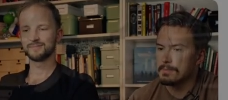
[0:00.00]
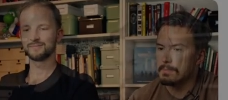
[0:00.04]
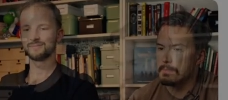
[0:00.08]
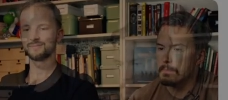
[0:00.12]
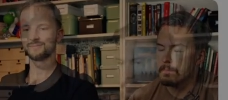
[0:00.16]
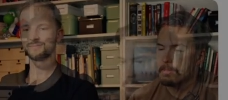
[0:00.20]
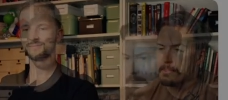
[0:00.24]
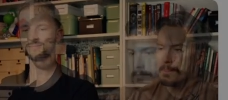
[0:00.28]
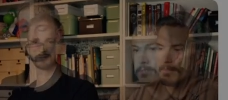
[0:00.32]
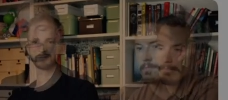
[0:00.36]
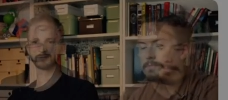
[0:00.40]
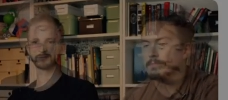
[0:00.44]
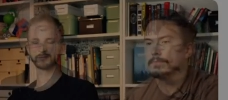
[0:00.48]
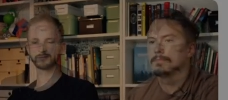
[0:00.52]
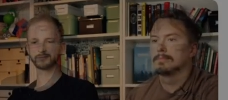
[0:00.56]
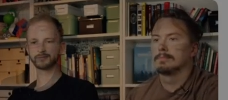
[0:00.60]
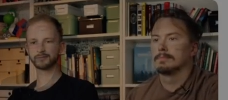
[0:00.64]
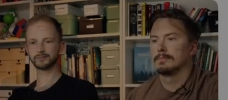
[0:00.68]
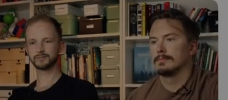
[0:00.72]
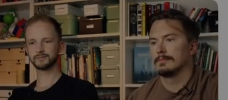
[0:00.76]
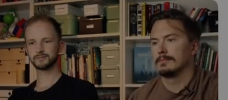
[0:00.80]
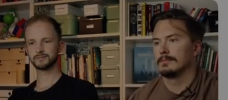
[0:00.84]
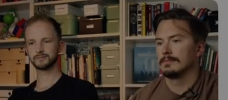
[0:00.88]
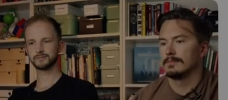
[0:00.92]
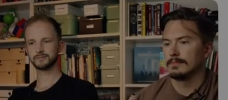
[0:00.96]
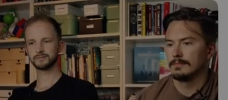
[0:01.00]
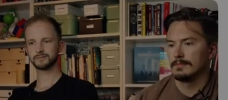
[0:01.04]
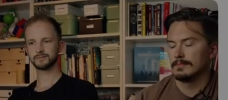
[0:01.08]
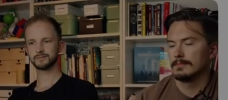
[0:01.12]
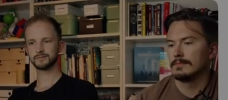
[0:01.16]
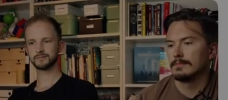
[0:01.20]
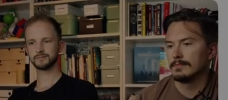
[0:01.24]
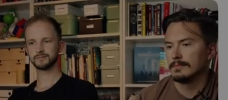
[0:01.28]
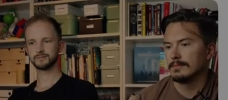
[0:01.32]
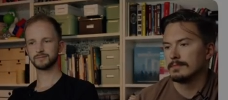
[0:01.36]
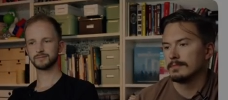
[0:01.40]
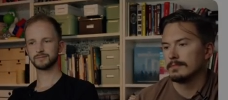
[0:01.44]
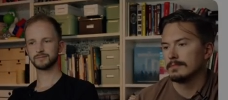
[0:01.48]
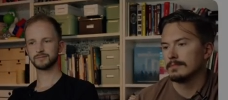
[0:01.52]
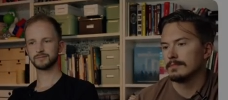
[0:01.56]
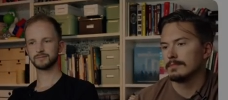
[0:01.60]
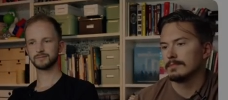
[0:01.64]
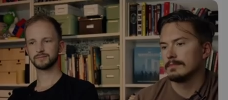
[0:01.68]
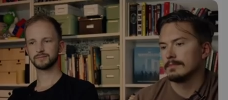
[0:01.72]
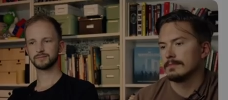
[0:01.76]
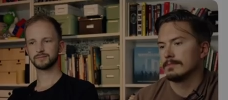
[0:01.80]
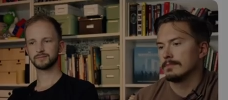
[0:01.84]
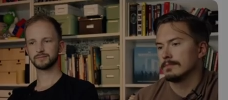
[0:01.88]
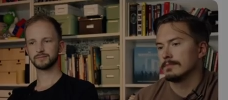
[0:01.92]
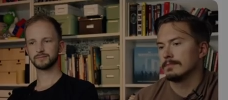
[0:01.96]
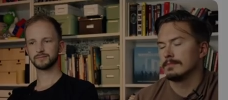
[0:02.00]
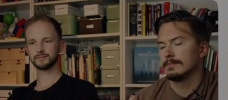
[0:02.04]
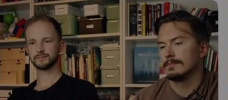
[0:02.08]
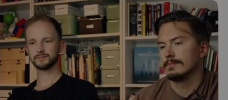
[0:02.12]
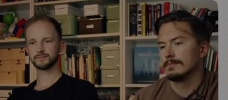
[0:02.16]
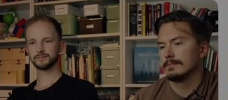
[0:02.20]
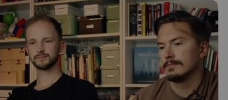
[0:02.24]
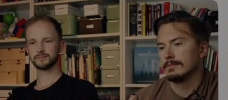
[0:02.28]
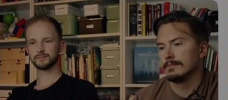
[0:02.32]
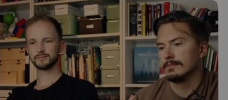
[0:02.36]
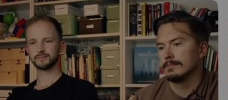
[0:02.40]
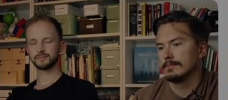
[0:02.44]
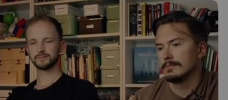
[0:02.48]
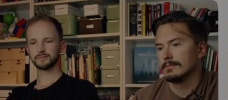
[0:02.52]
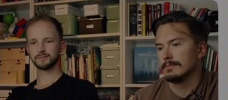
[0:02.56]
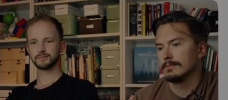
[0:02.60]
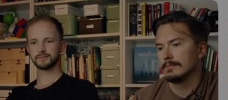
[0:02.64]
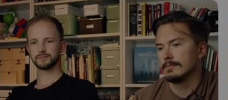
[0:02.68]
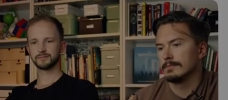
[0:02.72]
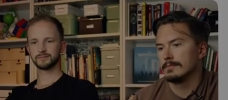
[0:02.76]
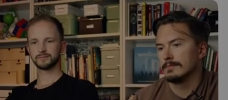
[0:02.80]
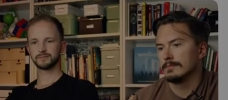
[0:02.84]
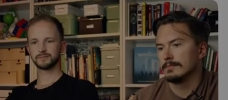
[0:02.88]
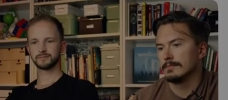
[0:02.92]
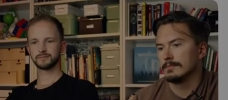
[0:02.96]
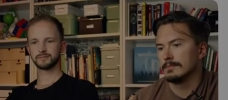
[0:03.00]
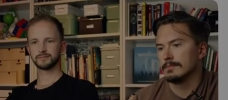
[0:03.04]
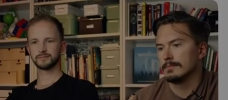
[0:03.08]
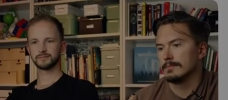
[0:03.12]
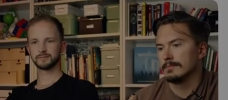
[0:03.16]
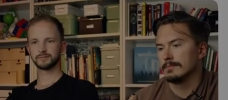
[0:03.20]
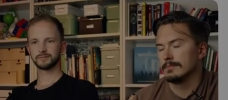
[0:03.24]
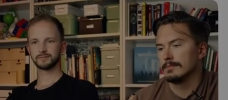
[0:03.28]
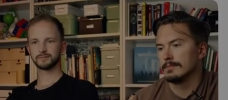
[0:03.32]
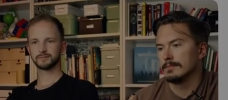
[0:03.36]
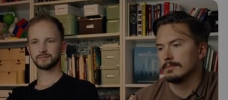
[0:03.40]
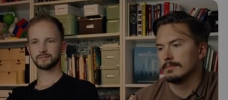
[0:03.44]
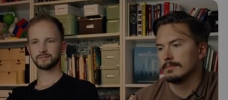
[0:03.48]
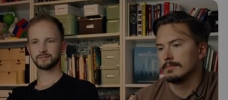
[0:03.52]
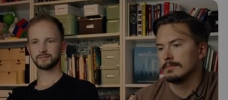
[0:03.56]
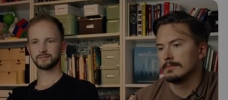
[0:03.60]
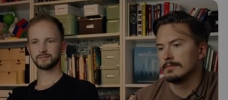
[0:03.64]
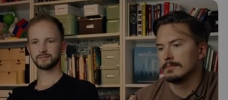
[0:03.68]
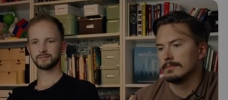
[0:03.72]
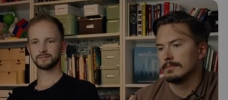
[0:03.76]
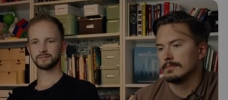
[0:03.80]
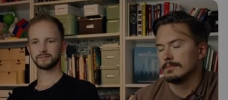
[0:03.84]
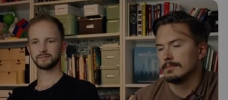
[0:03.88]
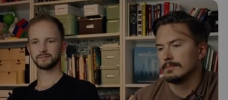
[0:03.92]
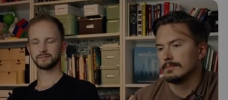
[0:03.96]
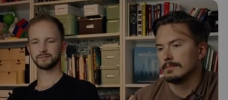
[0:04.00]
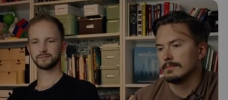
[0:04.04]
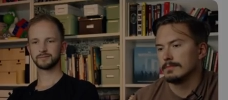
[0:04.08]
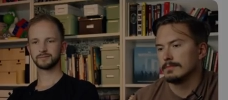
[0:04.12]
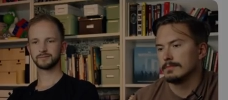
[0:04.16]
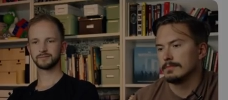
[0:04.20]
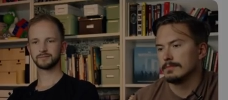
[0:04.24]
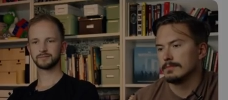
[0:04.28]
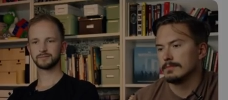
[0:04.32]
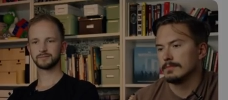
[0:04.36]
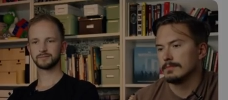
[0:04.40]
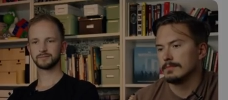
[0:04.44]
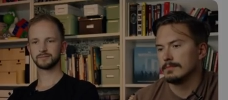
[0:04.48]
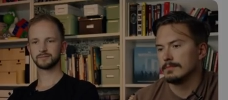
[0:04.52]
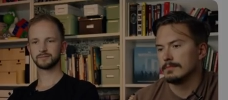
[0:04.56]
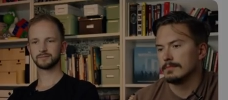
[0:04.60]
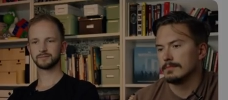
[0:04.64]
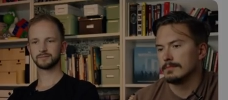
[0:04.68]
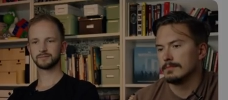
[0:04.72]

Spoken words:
Nothing is said.